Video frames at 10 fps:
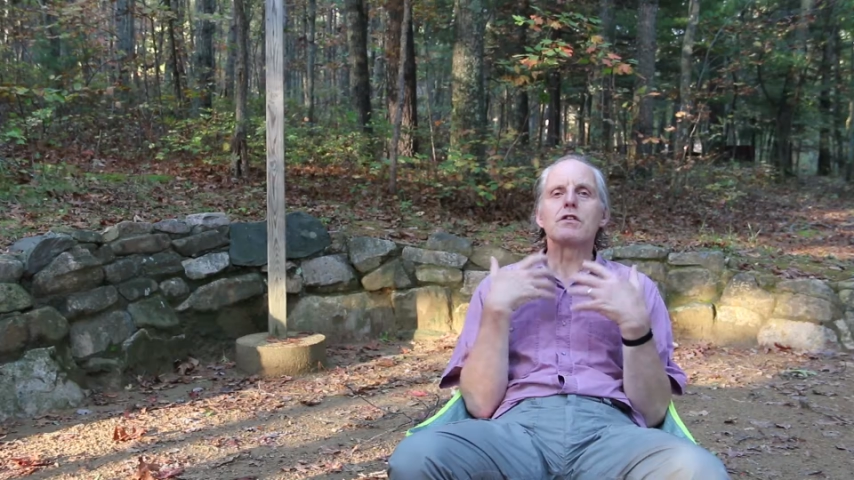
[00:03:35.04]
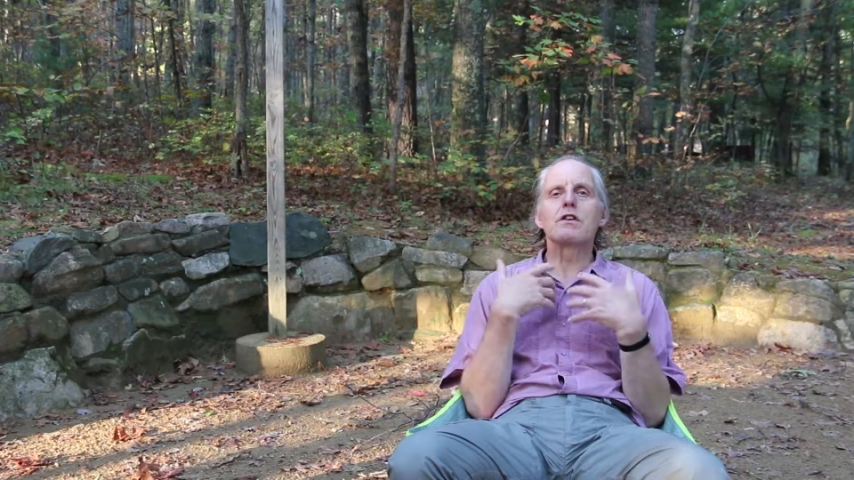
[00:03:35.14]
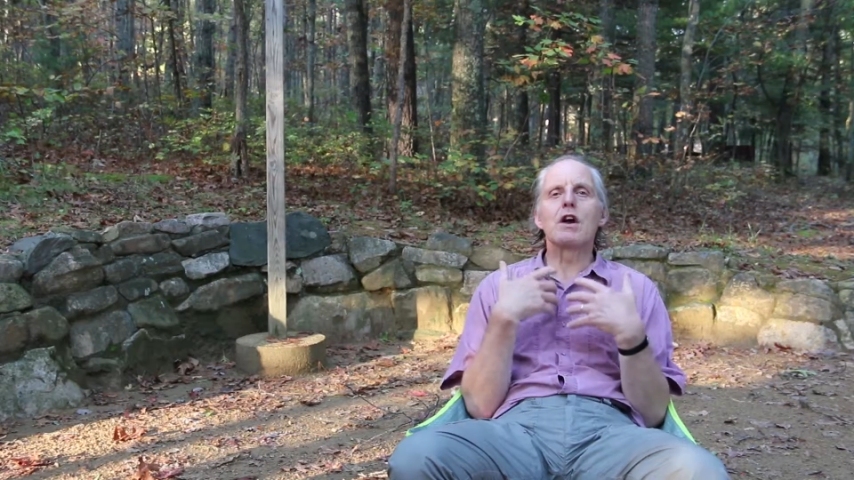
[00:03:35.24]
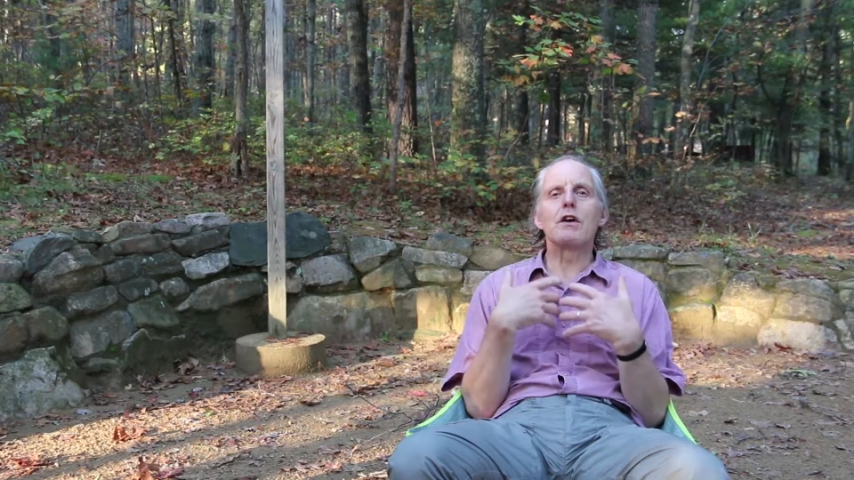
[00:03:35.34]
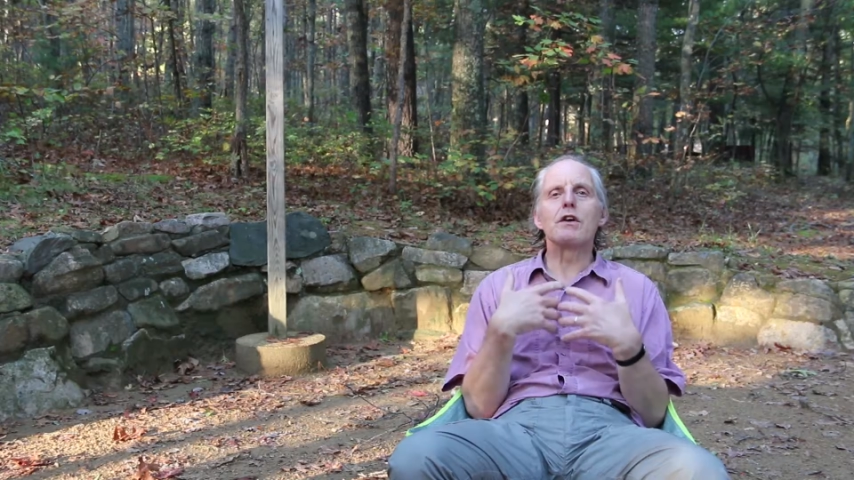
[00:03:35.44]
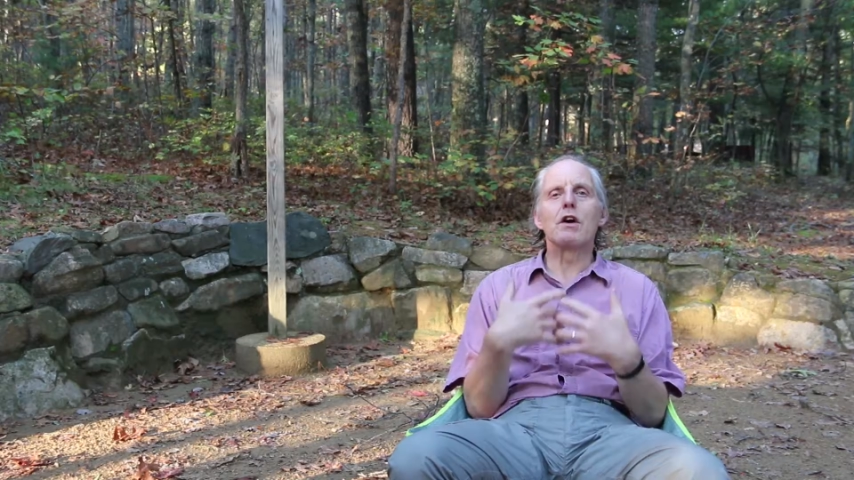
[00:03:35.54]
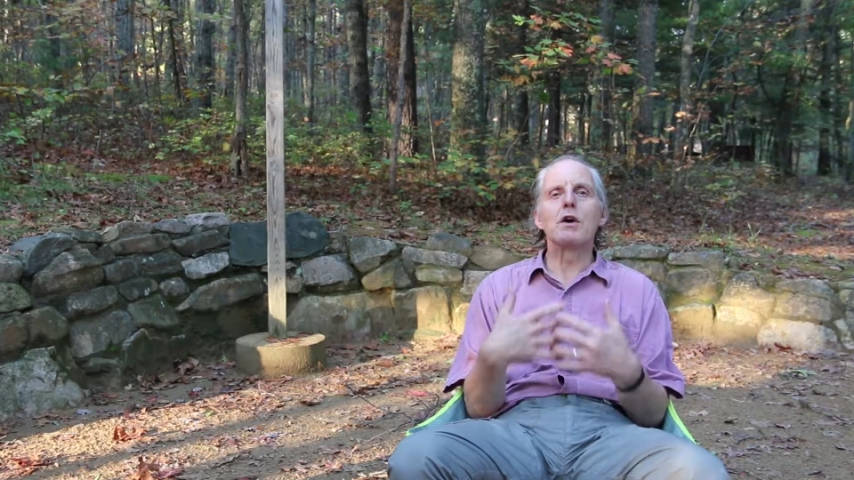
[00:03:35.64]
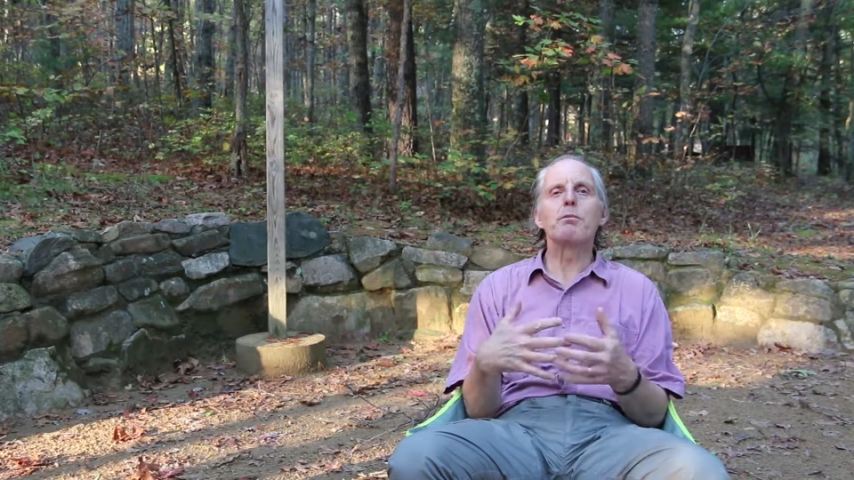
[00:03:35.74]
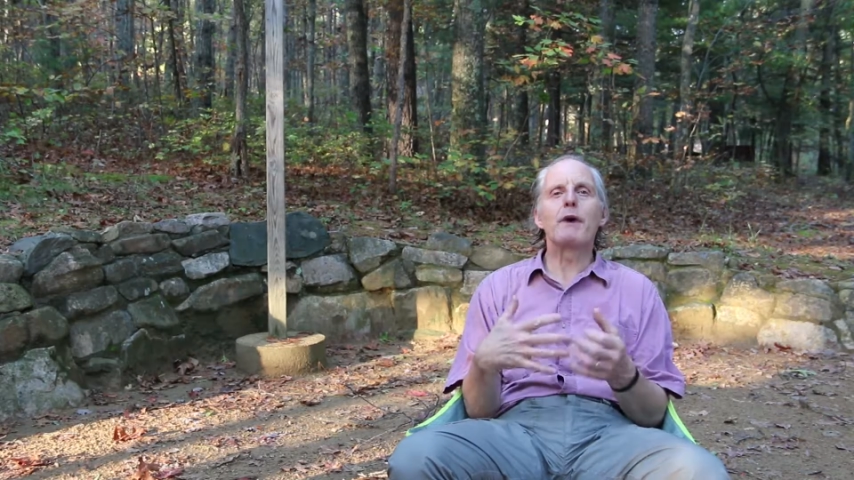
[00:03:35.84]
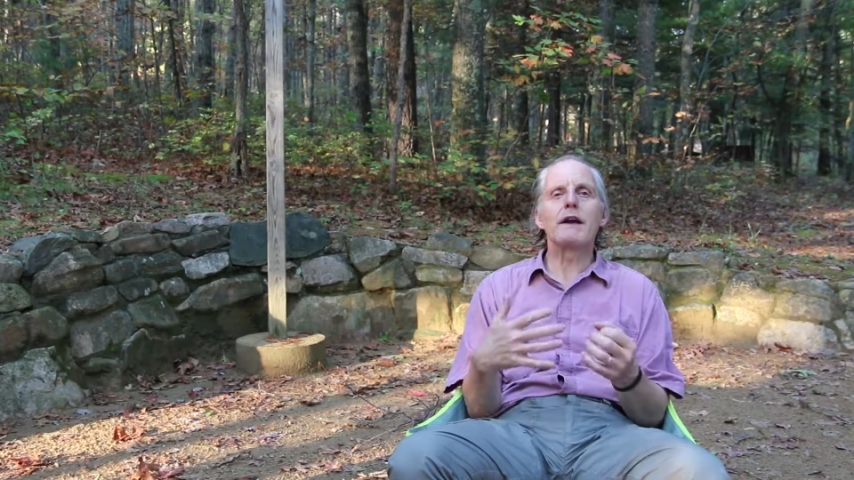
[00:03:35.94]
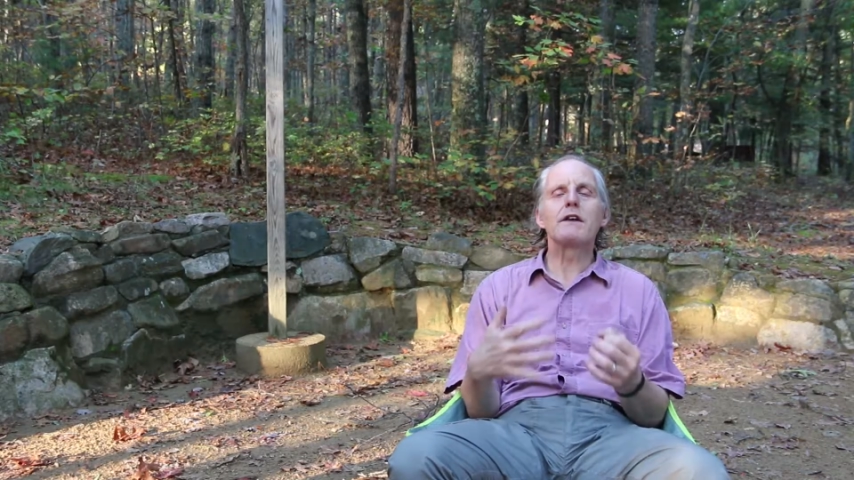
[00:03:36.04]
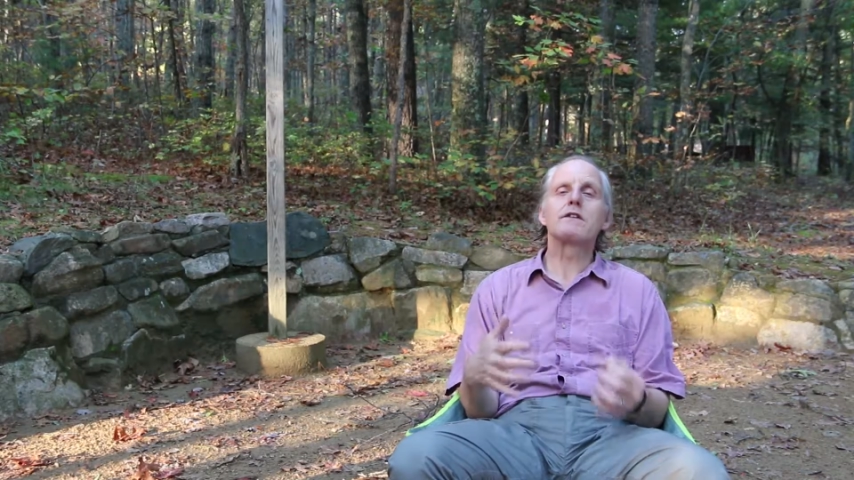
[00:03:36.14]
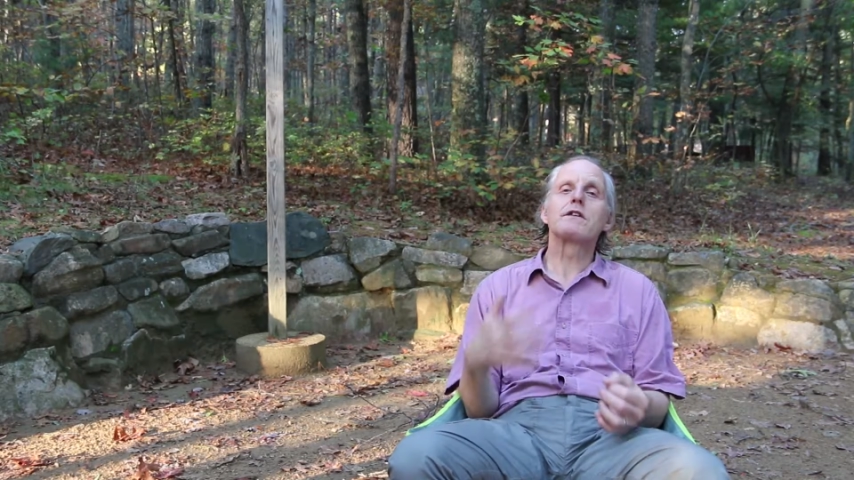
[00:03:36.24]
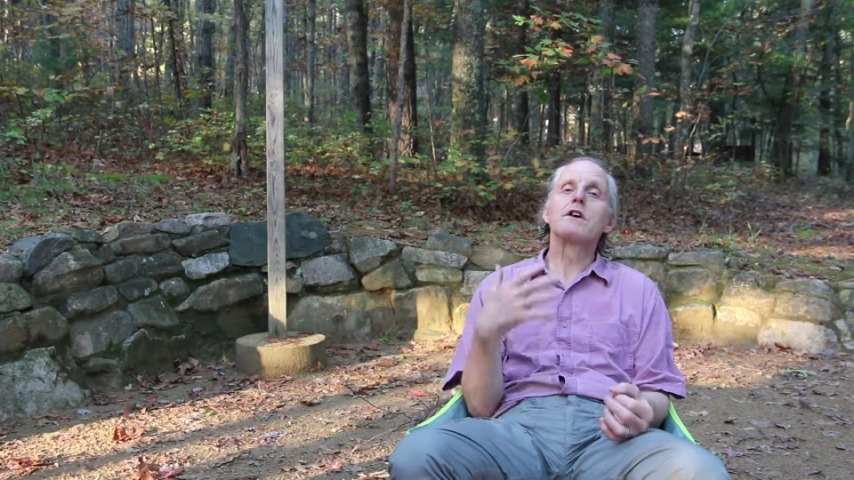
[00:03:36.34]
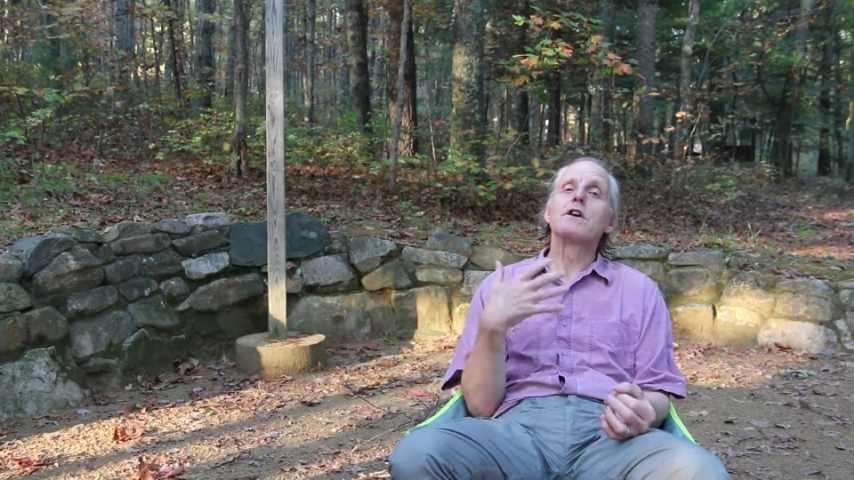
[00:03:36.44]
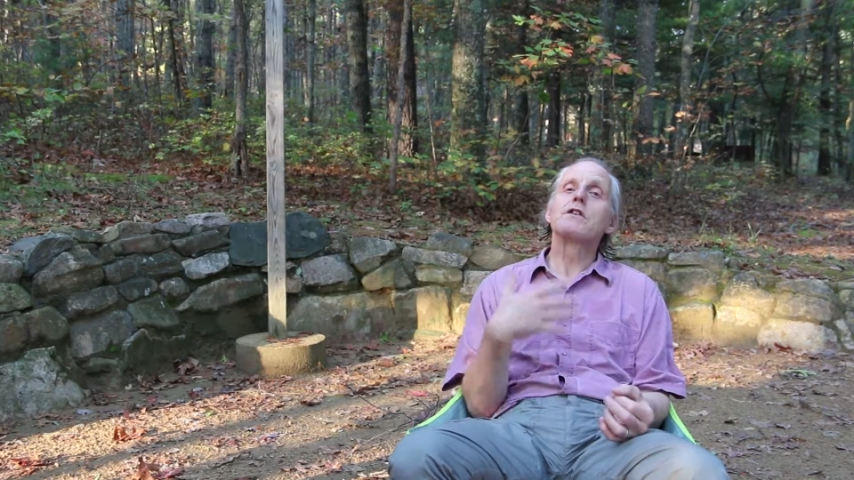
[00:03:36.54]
just go at your own pace,